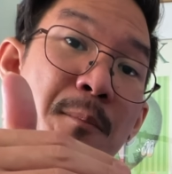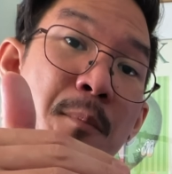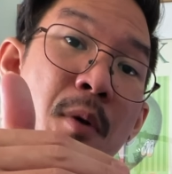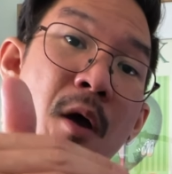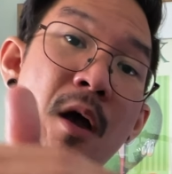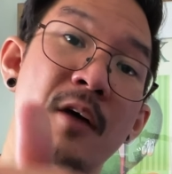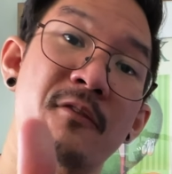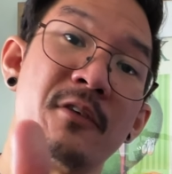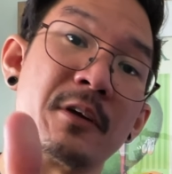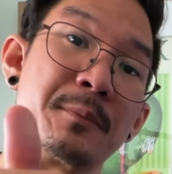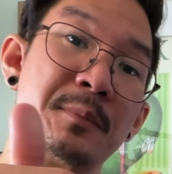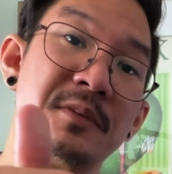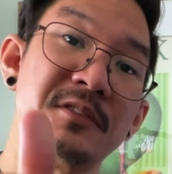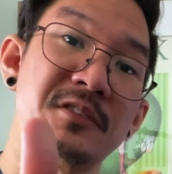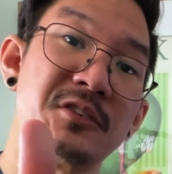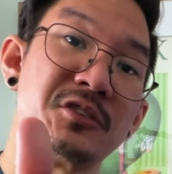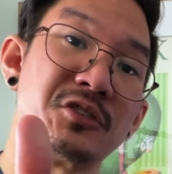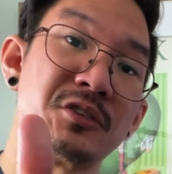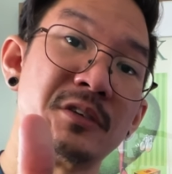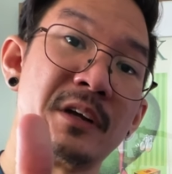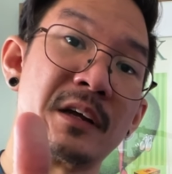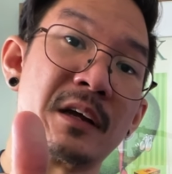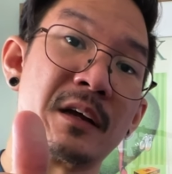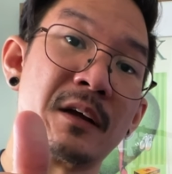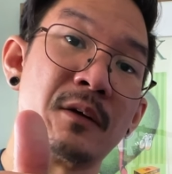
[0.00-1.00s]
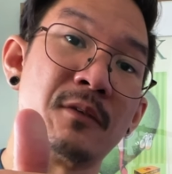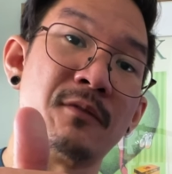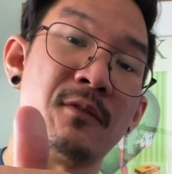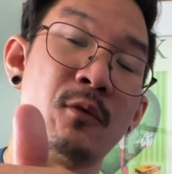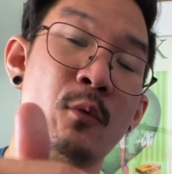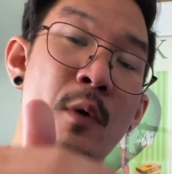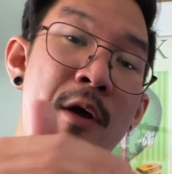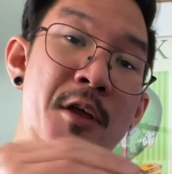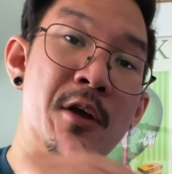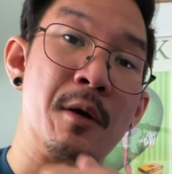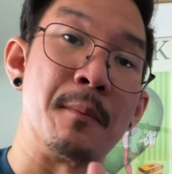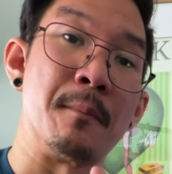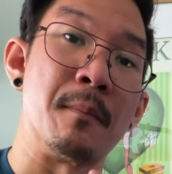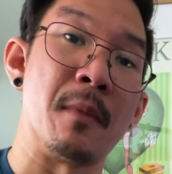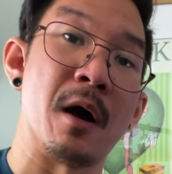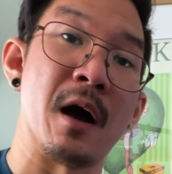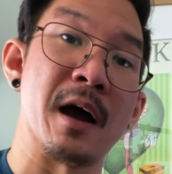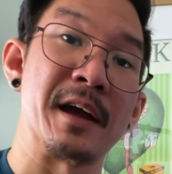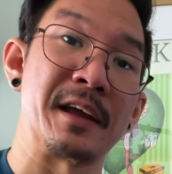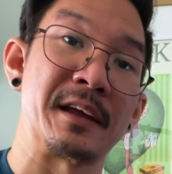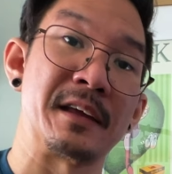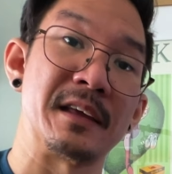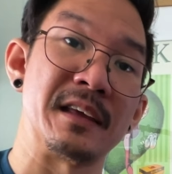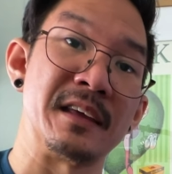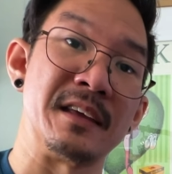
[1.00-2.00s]
perfect positioning for where your
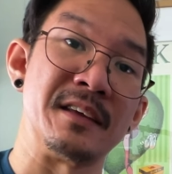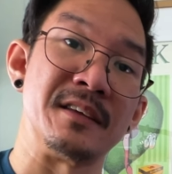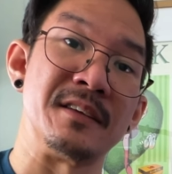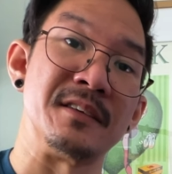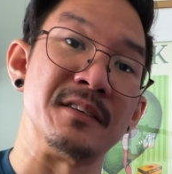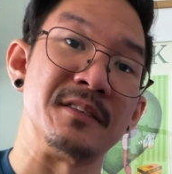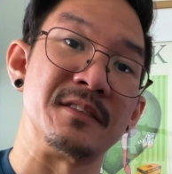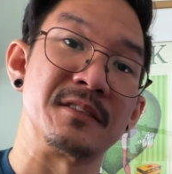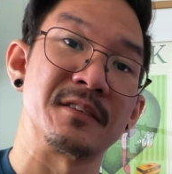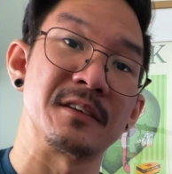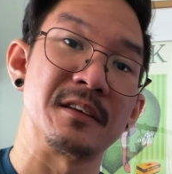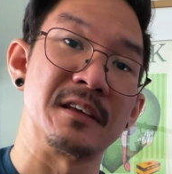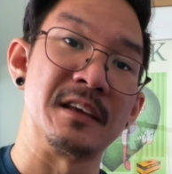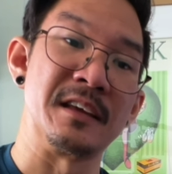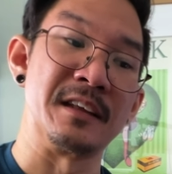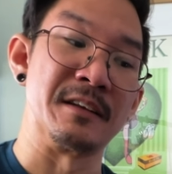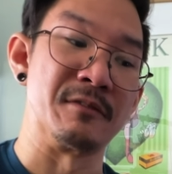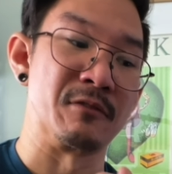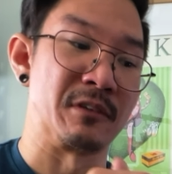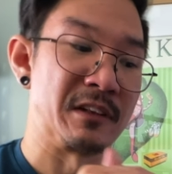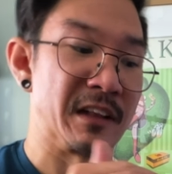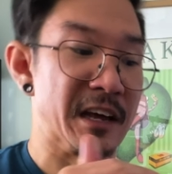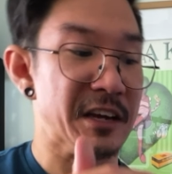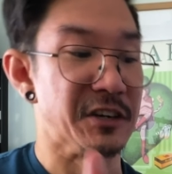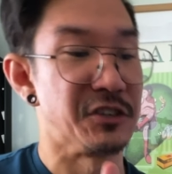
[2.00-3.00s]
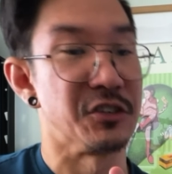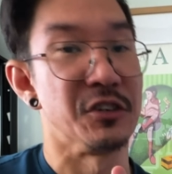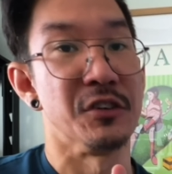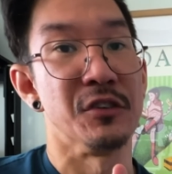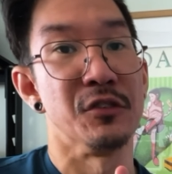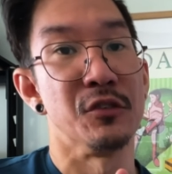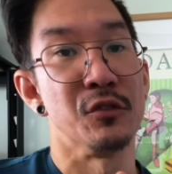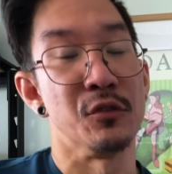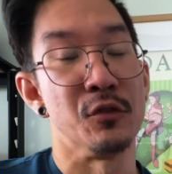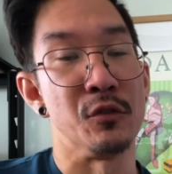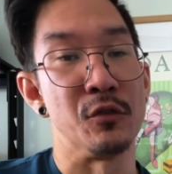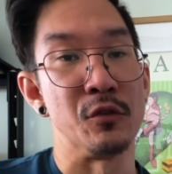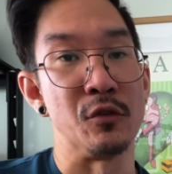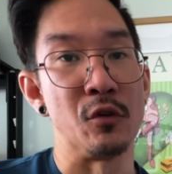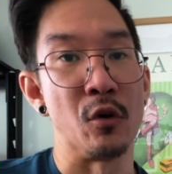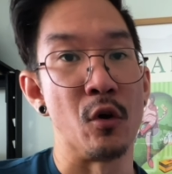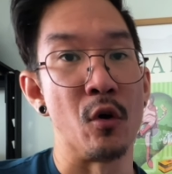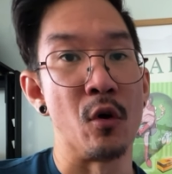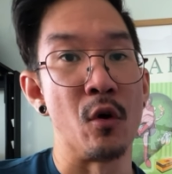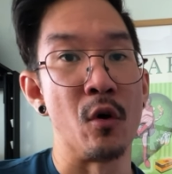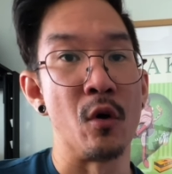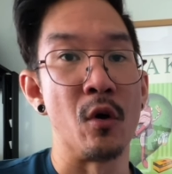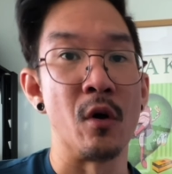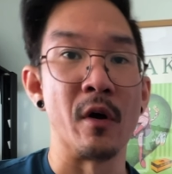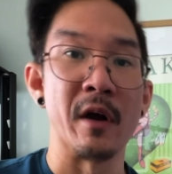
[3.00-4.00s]
mic is in relation to
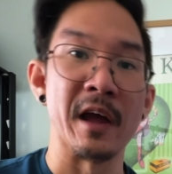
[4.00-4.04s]
your